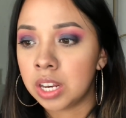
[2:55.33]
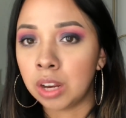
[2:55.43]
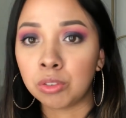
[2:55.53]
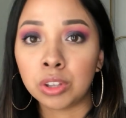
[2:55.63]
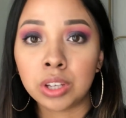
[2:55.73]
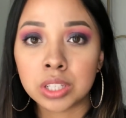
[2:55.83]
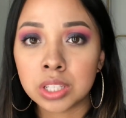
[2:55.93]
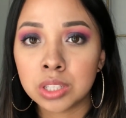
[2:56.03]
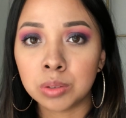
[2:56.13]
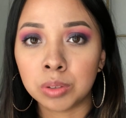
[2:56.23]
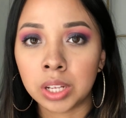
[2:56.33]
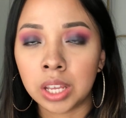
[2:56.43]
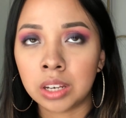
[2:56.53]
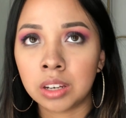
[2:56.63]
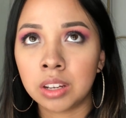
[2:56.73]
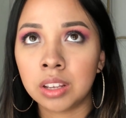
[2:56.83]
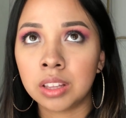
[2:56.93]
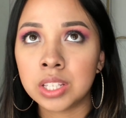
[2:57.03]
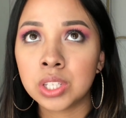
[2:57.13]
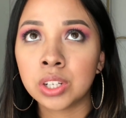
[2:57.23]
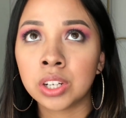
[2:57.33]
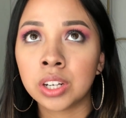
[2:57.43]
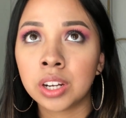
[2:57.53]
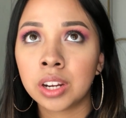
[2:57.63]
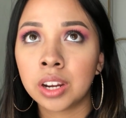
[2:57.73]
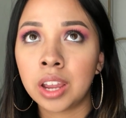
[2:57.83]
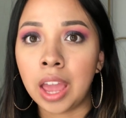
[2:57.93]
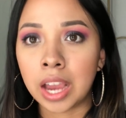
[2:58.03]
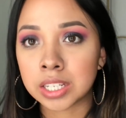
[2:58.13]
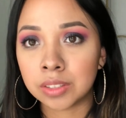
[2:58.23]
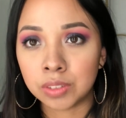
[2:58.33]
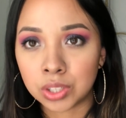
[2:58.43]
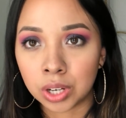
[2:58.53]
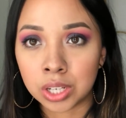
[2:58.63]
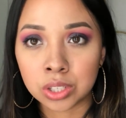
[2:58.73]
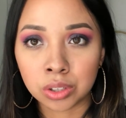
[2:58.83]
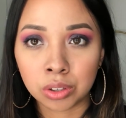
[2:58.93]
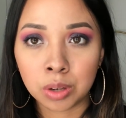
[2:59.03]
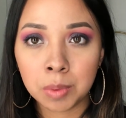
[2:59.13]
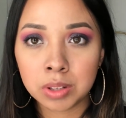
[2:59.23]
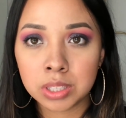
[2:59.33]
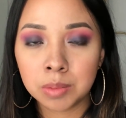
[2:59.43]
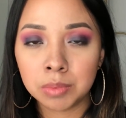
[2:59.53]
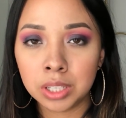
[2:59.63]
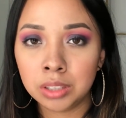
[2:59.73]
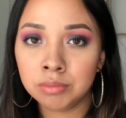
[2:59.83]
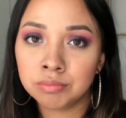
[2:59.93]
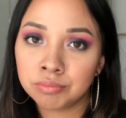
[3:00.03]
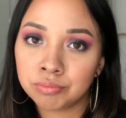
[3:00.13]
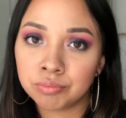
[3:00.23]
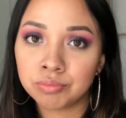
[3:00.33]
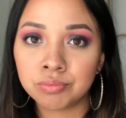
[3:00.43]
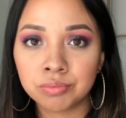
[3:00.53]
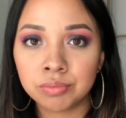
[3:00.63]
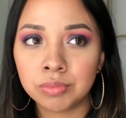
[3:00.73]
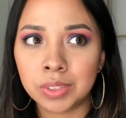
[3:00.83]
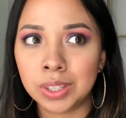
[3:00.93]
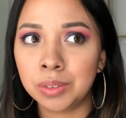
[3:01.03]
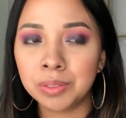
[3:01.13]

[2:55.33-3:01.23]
never looked into it, and unless you're actively trying to learn about something, you don't